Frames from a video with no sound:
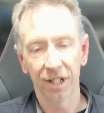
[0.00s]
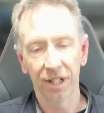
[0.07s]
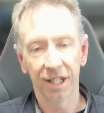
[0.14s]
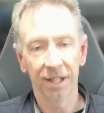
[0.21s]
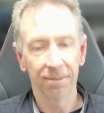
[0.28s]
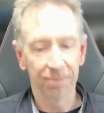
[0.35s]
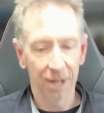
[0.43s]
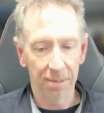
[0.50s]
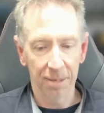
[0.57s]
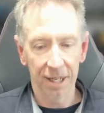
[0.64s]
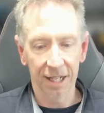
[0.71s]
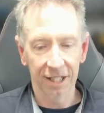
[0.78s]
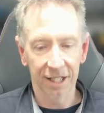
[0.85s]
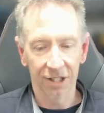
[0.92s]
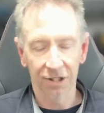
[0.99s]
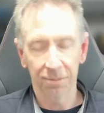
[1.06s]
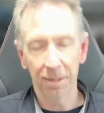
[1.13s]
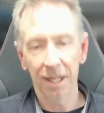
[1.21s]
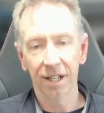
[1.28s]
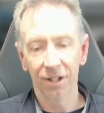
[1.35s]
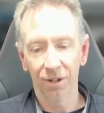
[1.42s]
either be it in the
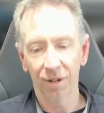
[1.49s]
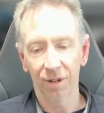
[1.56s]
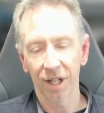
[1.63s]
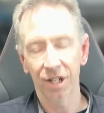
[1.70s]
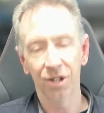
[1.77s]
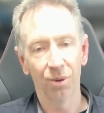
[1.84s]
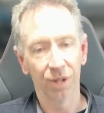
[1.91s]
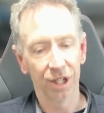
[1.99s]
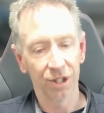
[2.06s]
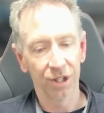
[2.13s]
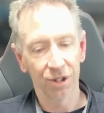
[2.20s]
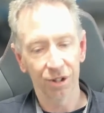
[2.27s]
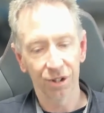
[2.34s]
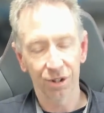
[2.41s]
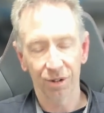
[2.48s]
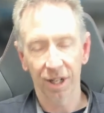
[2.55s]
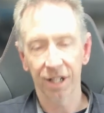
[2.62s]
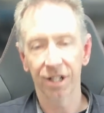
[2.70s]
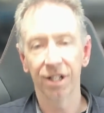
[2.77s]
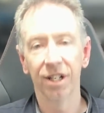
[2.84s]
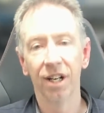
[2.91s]
speed direction or the endurance
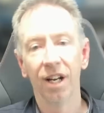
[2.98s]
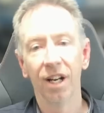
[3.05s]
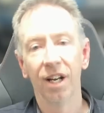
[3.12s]
direction,